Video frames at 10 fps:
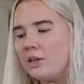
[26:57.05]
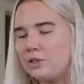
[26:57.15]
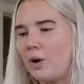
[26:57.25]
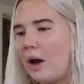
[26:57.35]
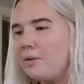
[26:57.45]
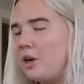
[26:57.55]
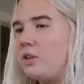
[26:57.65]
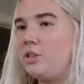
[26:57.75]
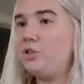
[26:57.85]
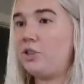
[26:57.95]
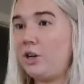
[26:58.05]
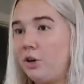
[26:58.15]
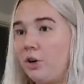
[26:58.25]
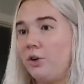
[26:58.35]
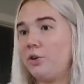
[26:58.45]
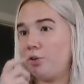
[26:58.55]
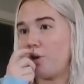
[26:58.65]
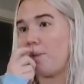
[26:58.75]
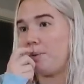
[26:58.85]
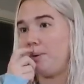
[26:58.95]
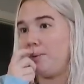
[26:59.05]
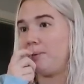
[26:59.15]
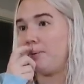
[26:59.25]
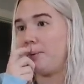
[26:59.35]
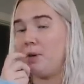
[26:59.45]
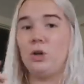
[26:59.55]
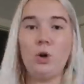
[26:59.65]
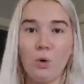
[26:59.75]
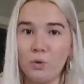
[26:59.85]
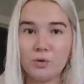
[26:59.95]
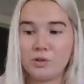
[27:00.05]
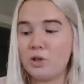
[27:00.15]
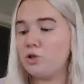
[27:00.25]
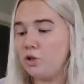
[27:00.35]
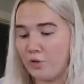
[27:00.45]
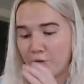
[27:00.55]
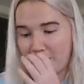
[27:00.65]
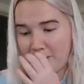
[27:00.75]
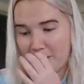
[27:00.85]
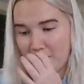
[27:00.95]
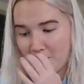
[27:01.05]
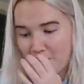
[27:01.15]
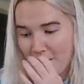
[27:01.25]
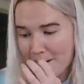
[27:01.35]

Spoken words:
So I was honestly just like, girl, your shop is goals. So freaking cute.